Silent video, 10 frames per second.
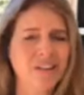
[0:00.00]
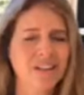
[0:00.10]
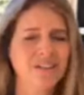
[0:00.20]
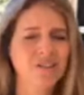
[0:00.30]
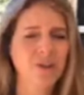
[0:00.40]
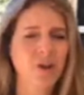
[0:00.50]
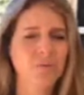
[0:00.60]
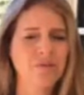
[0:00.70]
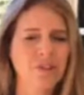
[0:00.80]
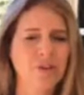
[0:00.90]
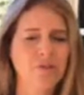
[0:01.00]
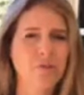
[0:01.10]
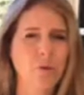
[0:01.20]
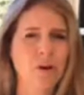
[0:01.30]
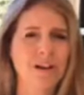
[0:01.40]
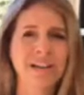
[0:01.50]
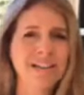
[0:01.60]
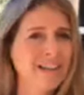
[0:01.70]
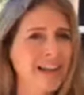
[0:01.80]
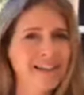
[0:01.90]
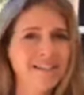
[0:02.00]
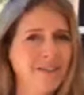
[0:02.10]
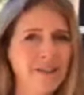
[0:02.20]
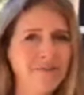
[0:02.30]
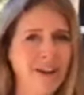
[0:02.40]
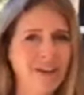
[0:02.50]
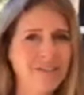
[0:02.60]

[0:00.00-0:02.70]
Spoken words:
in Psalm 74 and 75.